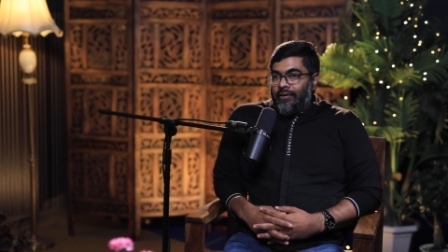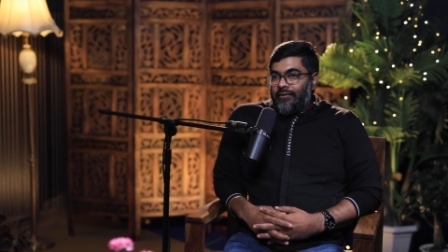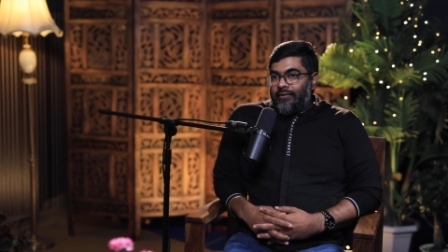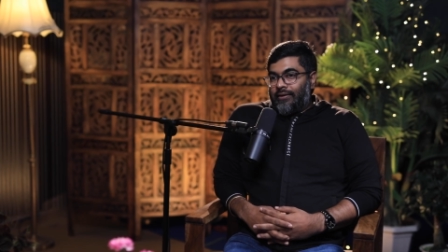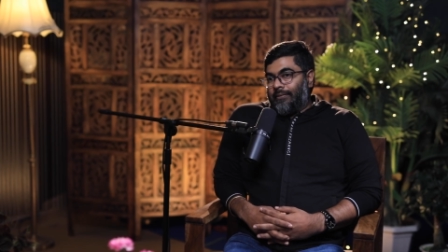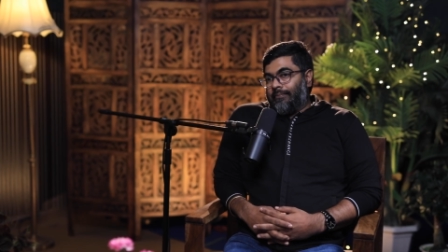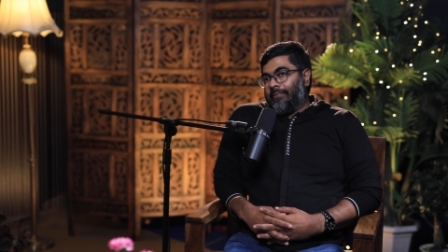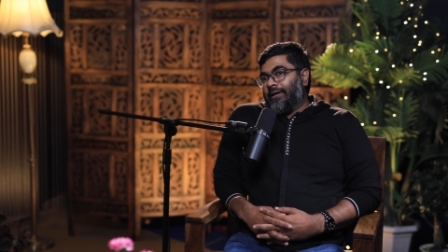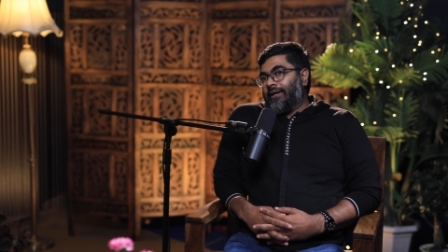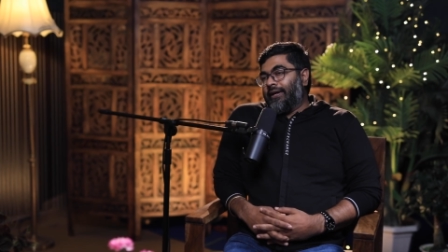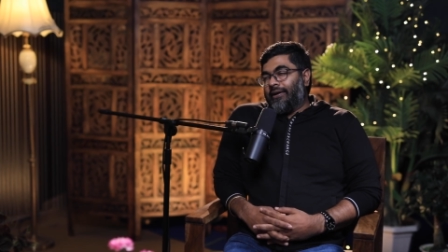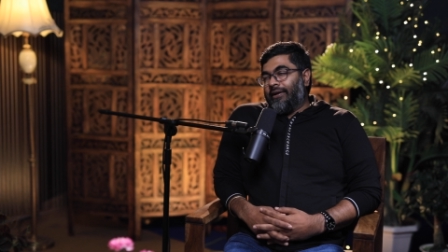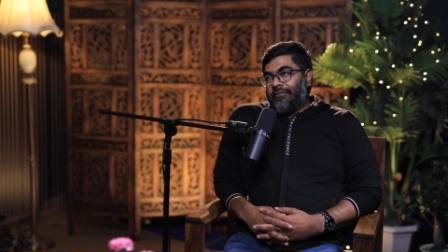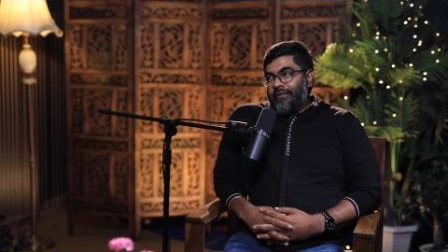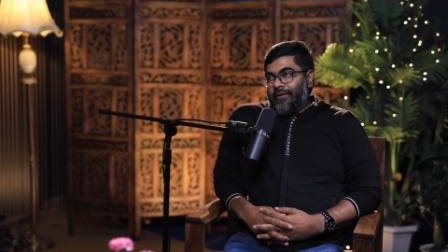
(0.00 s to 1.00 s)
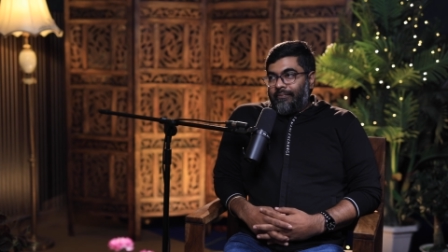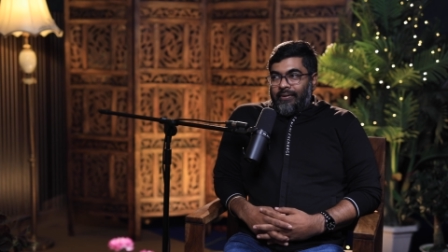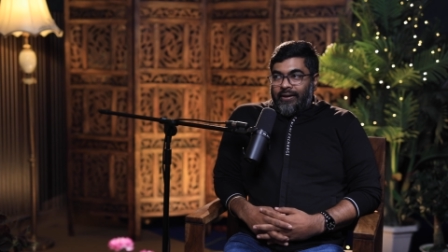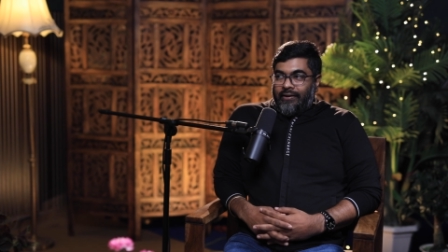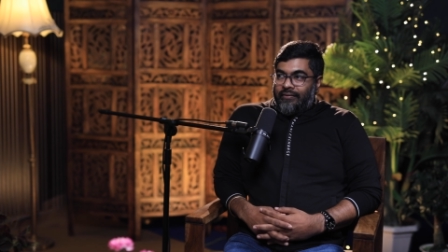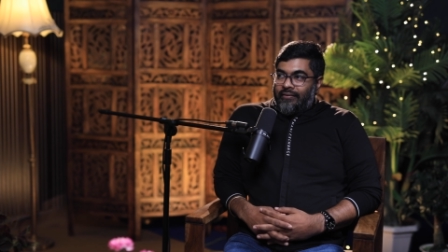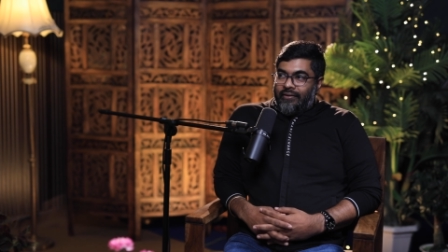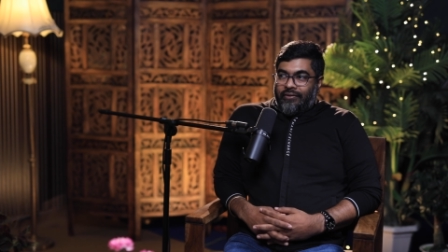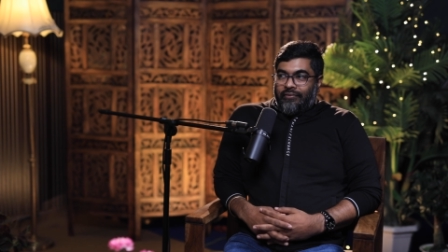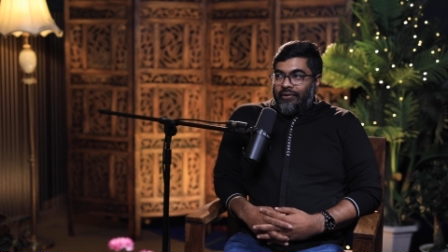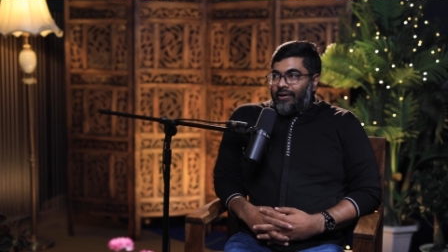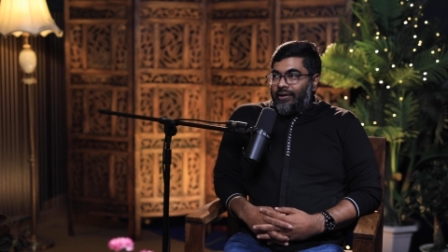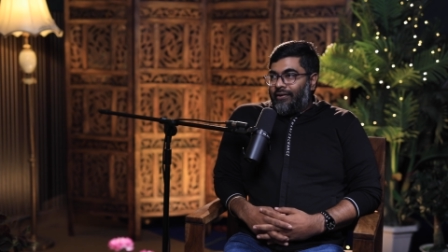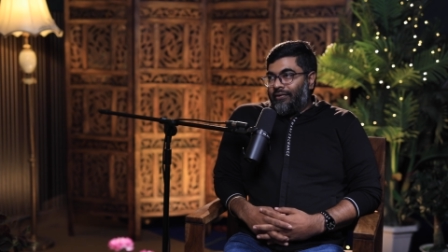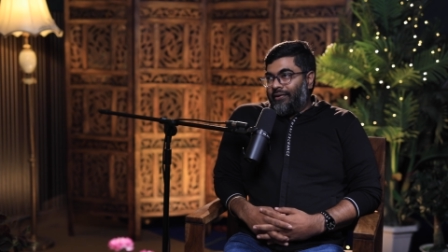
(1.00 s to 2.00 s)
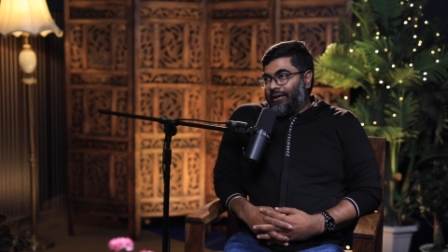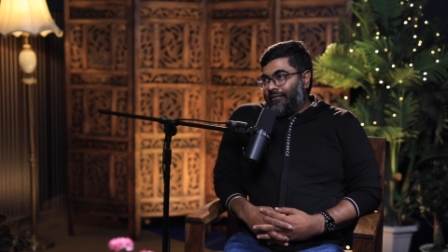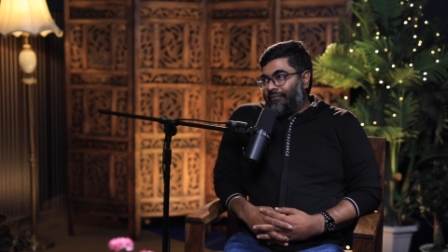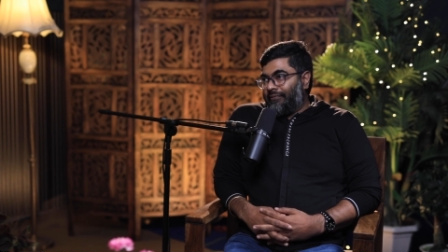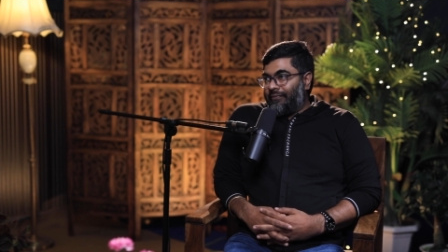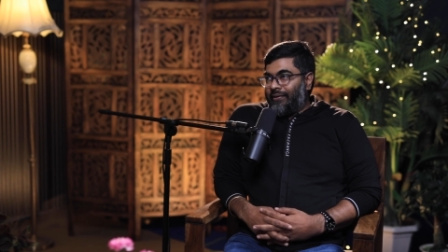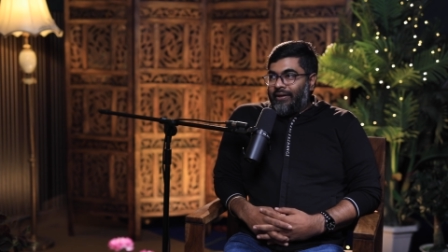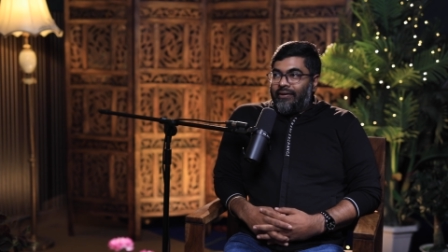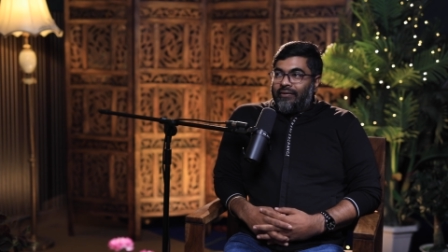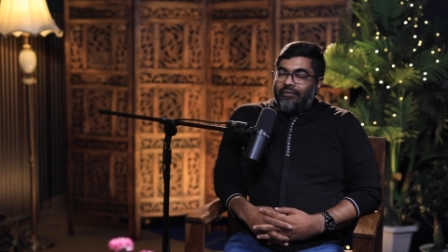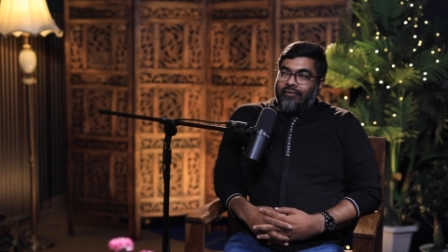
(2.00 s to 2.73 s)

is a completely different mindset you need to have, right?